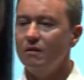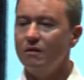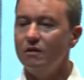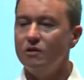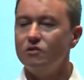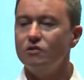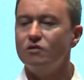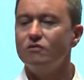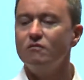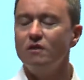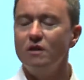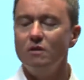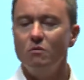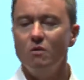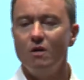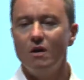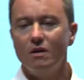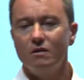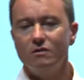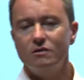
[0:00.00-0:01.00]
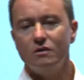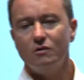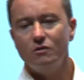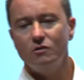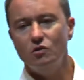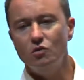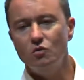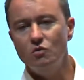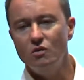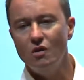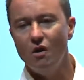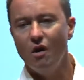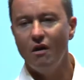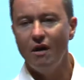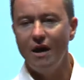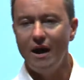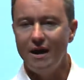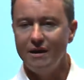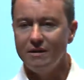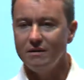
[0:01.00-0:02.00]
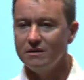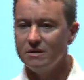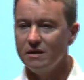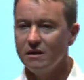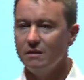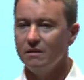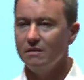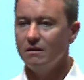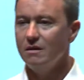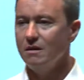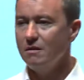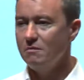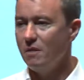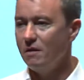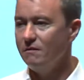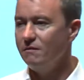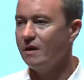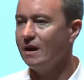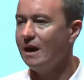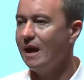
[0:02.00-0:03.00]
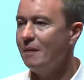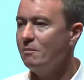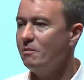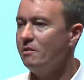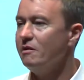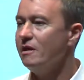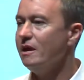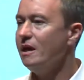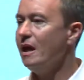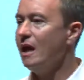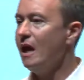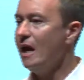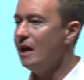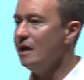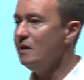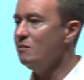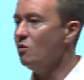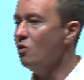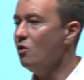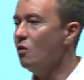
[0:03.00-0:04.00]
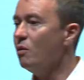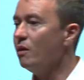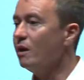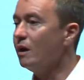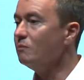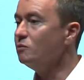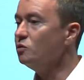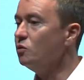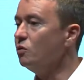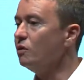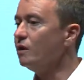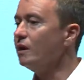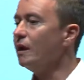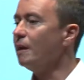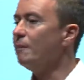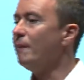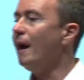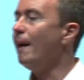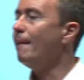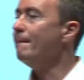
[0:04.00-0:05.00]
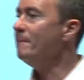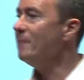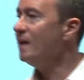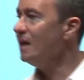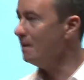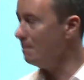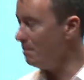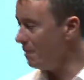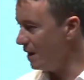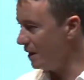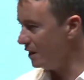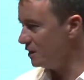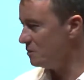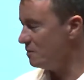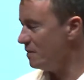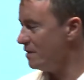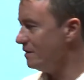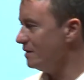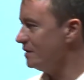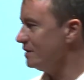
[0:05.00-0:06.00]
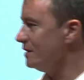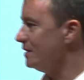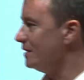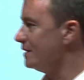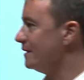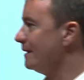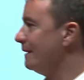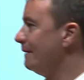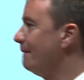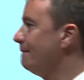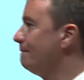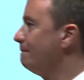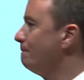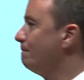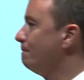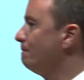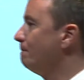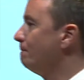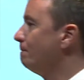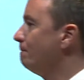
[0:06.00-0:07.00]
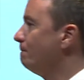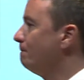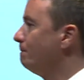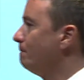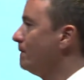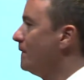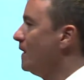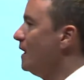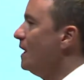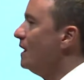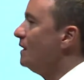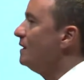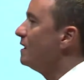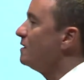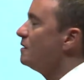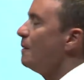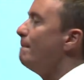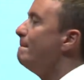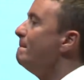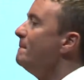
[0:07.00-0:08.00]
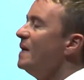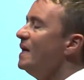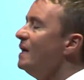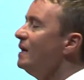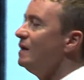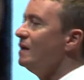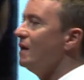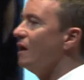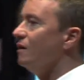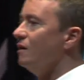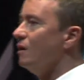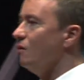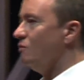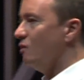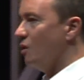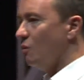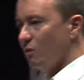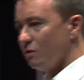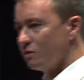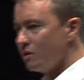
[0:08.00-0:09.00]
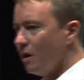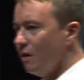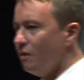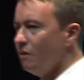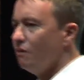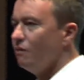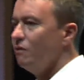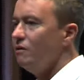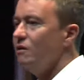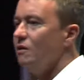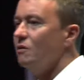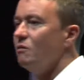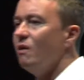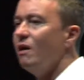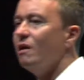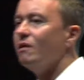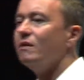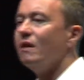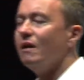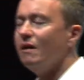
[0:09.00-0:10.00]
These 3 words do not enter my vocabulary anymore when I'm talking about me and my experiences. It doesn't mean I don't know what's going on in the world.